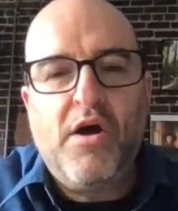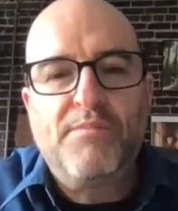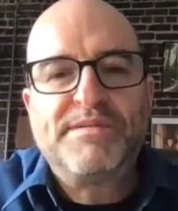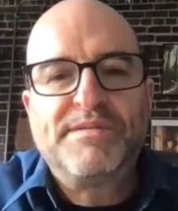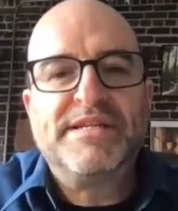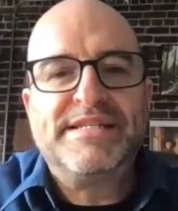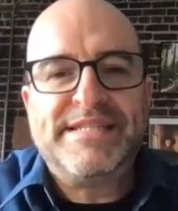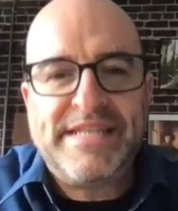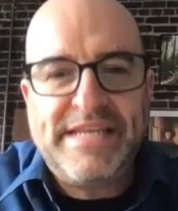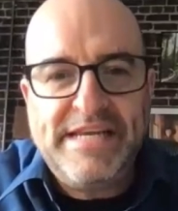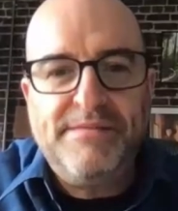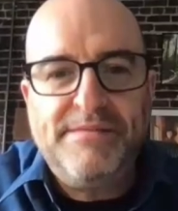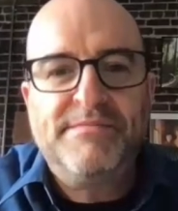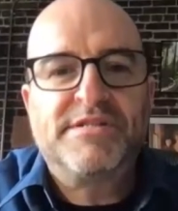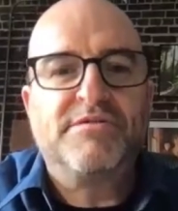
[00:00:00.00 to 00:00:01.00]
helps
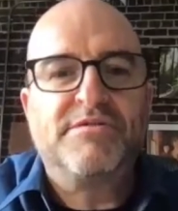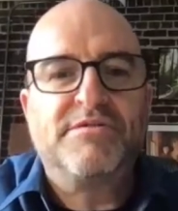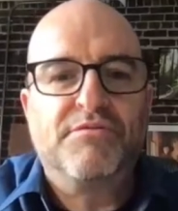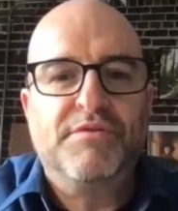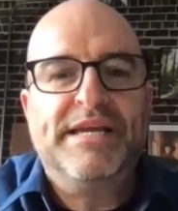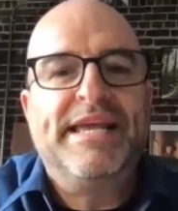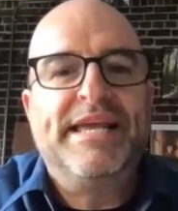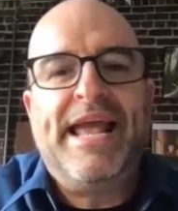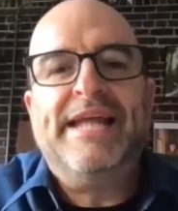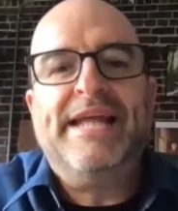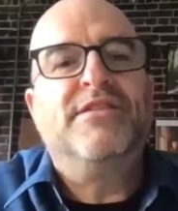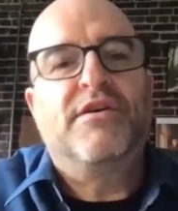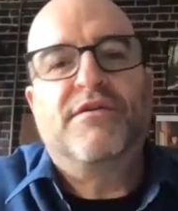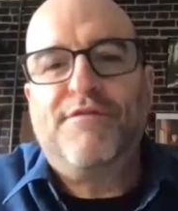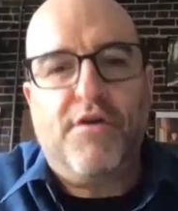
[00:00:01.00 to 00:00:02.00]
teams
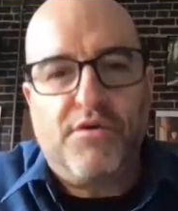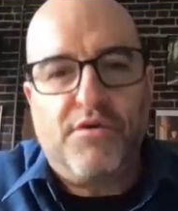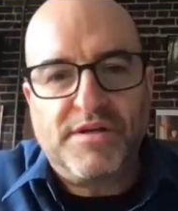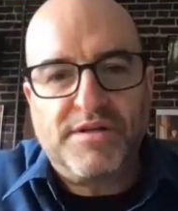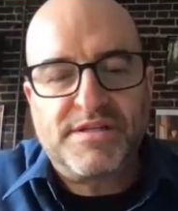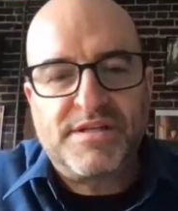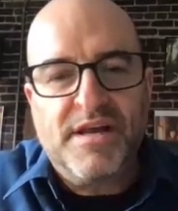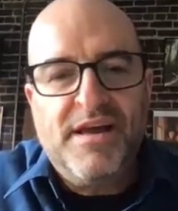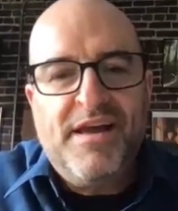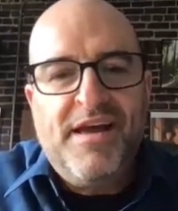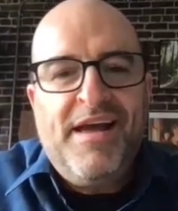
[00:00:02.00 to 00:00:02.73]
regain their focus.